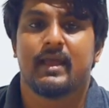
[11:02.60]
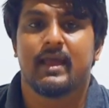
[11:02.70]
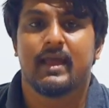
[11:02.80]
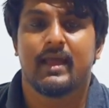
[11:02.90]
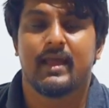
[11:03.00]

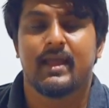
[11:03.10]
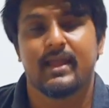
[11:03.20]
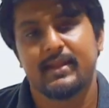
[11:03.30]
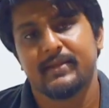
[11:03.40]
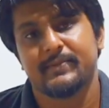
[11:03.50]

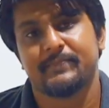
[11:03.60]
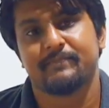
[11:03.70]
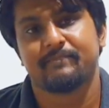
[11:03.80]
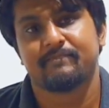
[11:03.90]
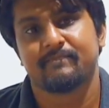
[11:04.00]
And
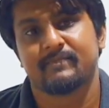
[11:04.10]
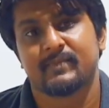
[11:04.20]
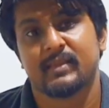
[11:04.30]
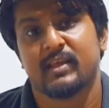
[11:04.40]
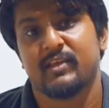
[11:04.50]

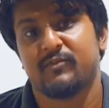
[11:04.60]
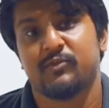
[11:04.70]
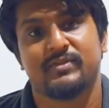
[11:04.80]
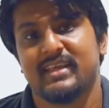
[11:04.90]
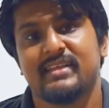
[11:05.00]
if you
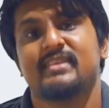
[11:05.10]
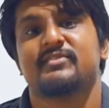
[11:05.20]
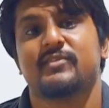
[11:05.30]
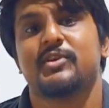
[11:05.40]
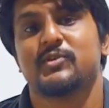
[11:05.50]
think this
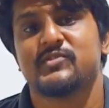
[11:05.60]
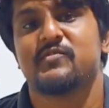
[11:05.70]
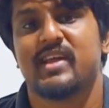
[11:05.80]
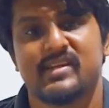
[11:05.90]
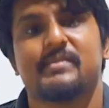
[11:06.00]
video is
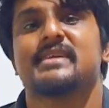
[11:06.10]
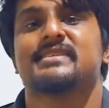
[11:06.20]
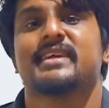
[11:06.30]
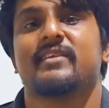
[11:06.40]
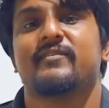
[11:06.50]
very much
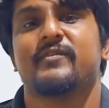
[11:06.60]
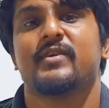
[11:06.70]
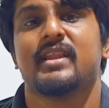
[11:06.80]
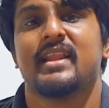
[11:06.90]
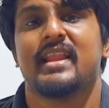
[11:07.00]
helpful,
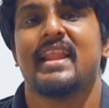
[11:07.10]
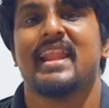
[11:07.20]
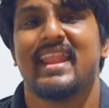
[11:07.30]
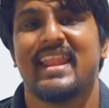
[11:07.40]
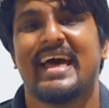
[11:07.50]

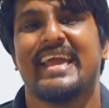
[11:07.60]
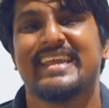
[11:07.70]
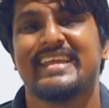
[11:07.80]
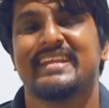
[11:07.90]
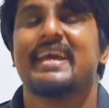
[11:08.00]
like
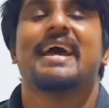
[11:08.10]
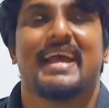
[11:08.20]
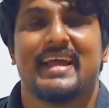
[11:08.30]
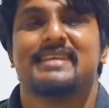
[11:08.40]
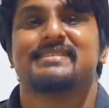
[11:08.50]
it
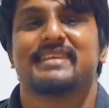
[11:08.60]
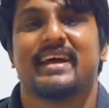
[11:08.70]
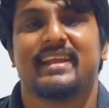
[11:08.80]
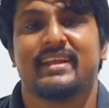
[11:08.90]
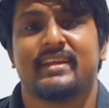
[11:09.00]
and share
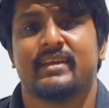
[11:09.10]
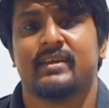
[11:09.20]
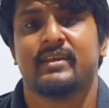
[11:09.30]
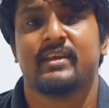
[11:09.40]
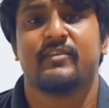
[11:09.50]
it.
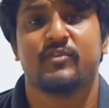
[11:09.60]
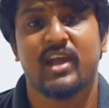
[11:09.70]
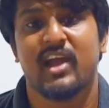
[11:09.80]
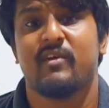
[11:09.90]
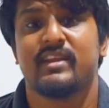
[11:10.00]
If you
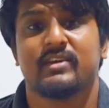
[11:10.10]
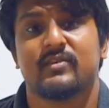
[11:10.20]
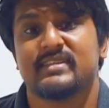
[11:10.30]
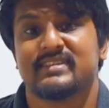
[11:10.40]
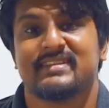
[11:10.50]
have any
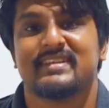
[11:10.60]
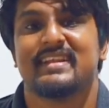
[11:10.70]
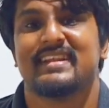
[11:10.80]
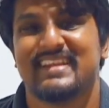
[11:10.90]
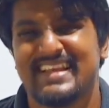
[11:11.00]
questions,
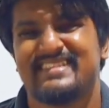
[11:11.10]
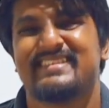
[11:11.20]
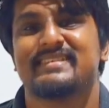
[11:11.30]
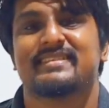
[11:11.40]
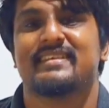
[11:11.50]
let's
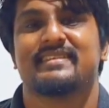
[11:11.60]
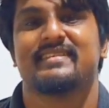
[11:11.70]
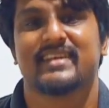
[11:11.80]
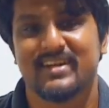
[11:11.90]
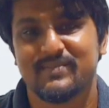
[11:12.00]
discuss in the
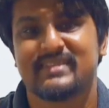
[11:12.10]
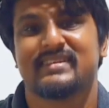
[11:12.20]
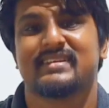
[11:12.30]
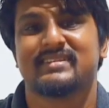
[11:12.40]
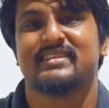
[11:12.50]
comment
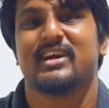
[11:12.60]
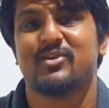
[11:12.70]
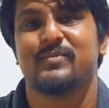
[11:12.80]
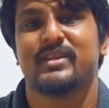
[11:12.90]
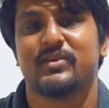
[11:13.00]
section down
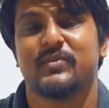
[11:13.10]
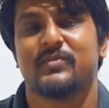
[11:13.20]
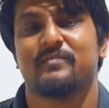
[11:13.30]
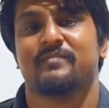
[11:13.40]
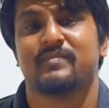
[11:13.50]
below.
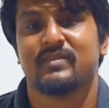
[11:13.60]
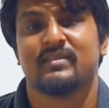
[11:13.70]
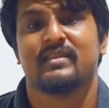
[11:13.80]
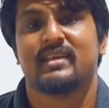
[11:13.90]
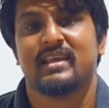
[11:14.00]

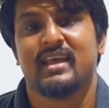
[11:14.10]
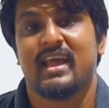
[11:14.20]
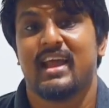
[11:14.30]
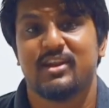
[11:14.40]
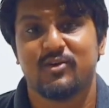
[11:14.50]

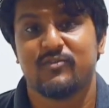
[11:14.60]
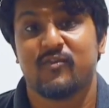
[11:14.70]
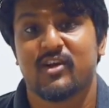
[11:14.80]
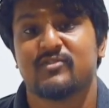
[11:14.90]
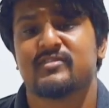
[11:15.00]
And don't
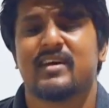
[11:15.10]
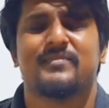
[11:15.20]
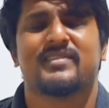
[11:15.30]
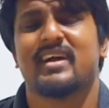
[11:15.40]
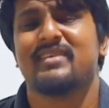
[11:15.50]
forget to
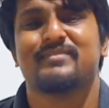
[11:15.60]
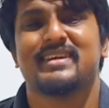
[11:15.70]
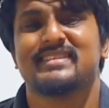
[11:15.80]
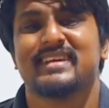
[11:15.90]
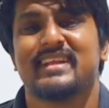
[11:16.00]
subscribe my
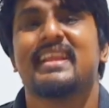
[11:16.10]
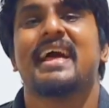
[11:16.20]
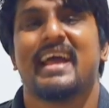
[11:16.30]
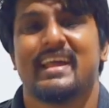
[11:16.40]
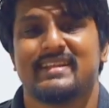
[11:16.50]
channel
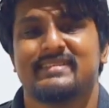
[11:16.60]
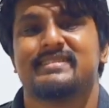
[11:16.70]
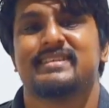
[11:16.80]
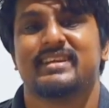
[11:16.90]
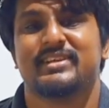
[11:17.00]
and
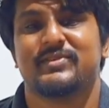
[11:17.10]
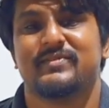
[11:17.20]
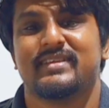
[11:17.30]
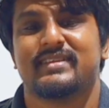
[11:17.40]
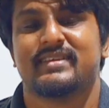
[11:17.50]
stay tuned with.